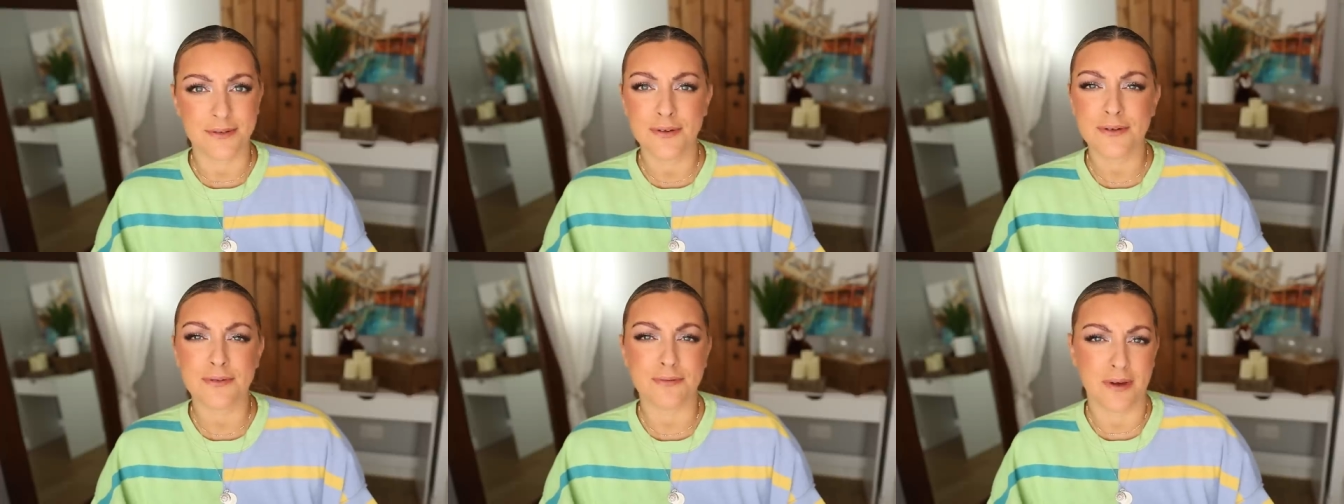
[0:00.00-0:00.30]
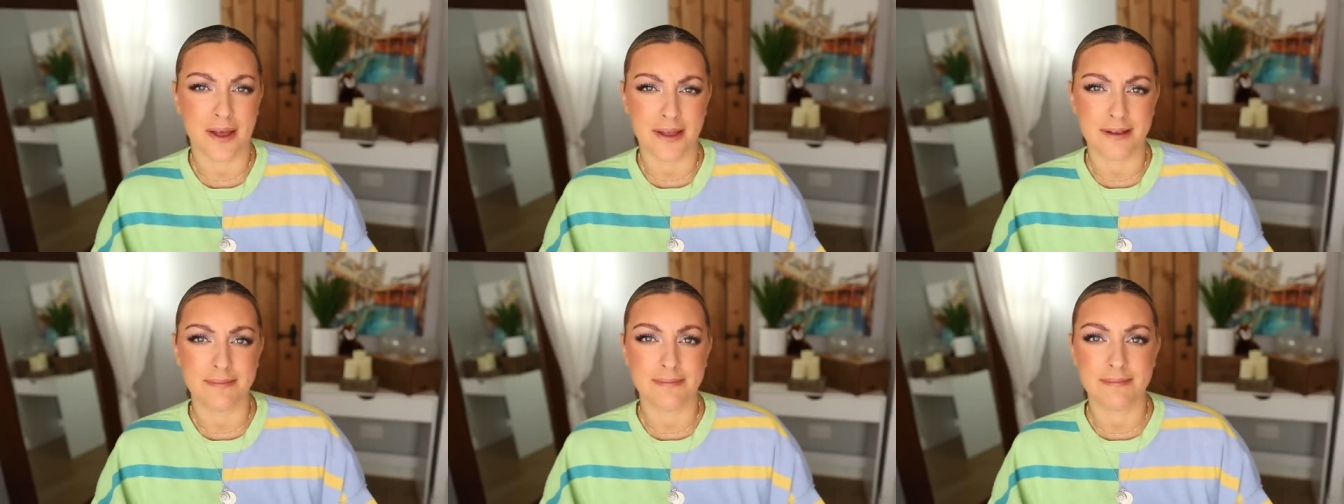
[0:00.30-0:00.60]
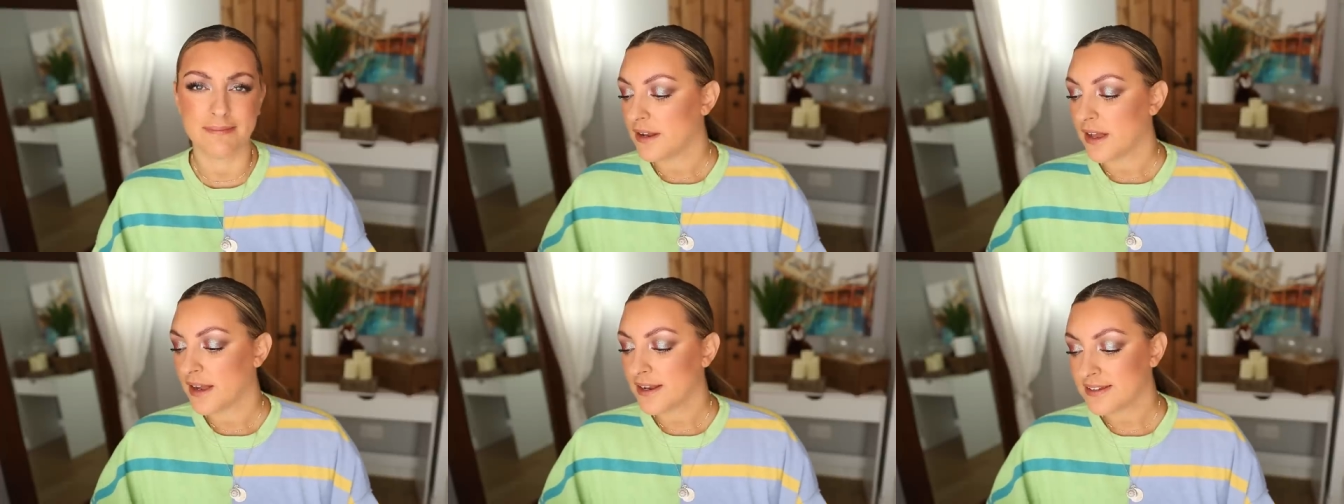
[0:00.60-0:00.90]
You're fine.
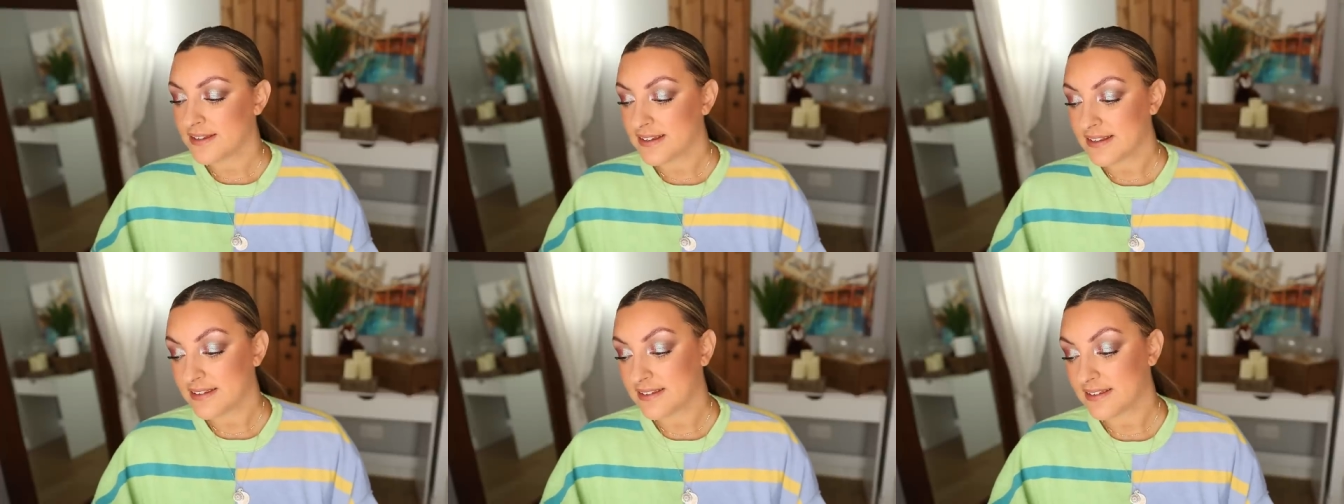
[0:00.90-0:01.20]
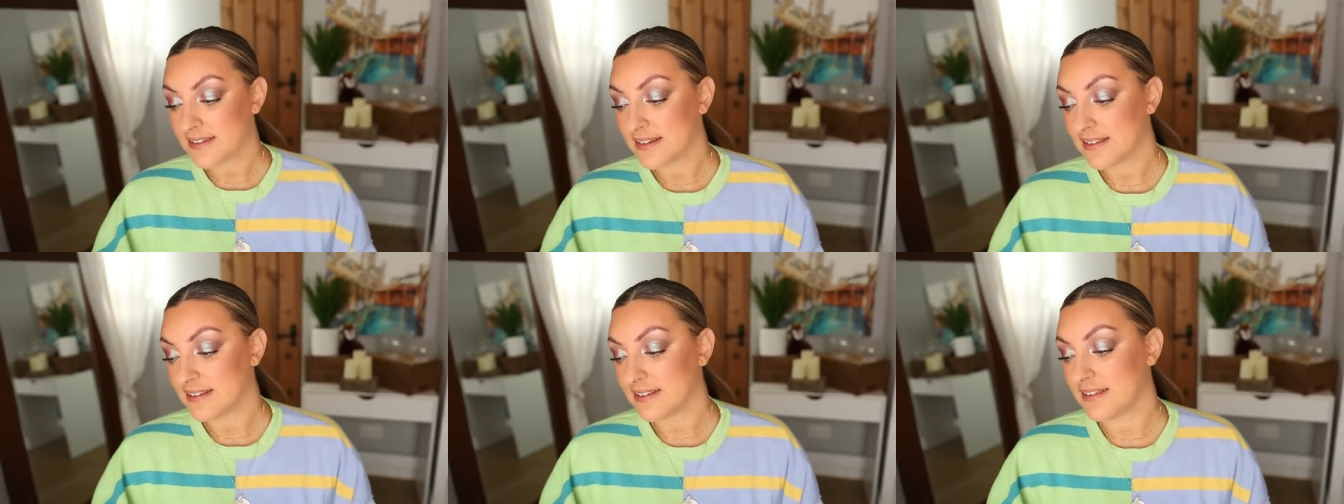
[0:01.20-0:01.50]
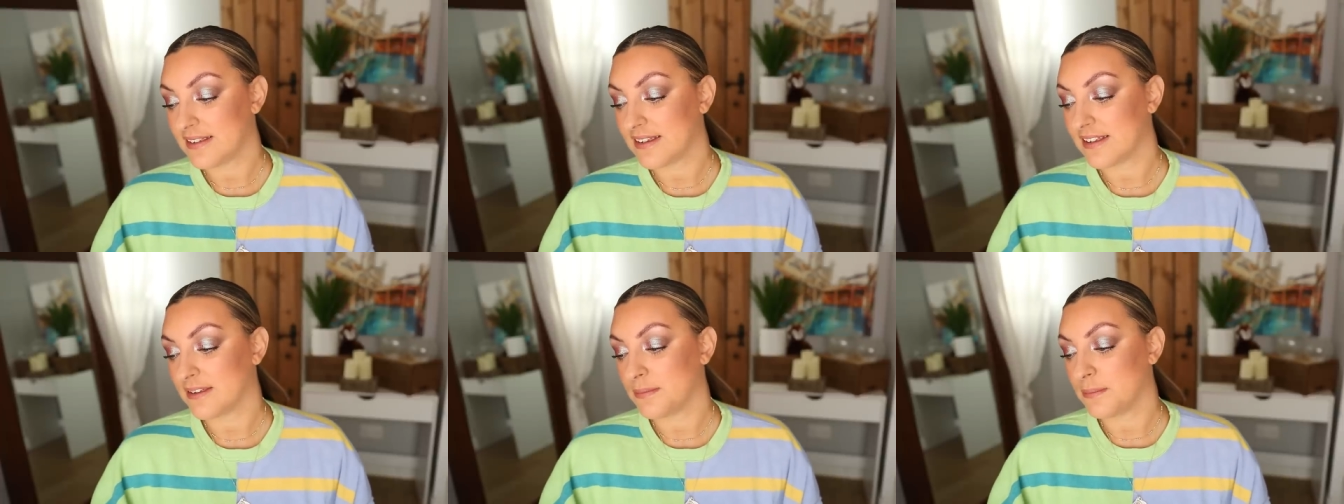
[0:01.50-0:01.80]

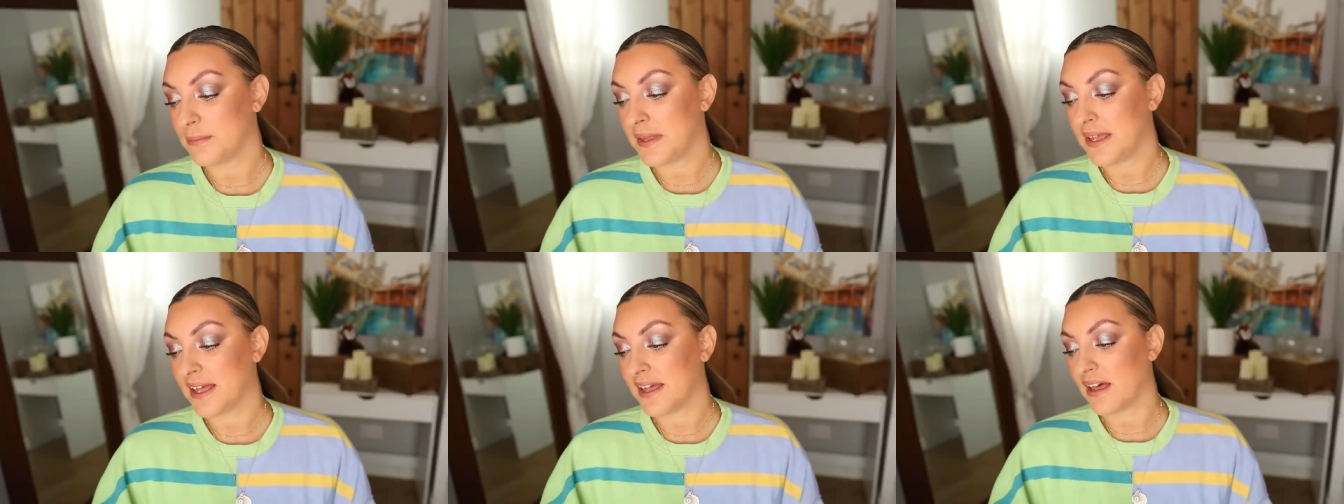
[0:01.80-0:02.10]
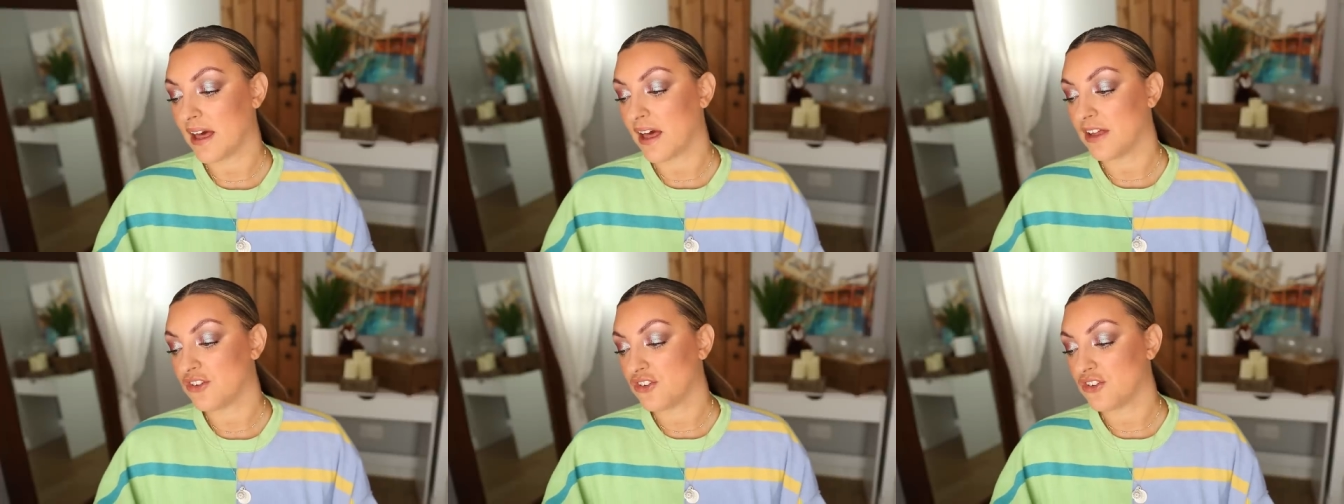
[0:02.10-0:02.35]
1966 Mia.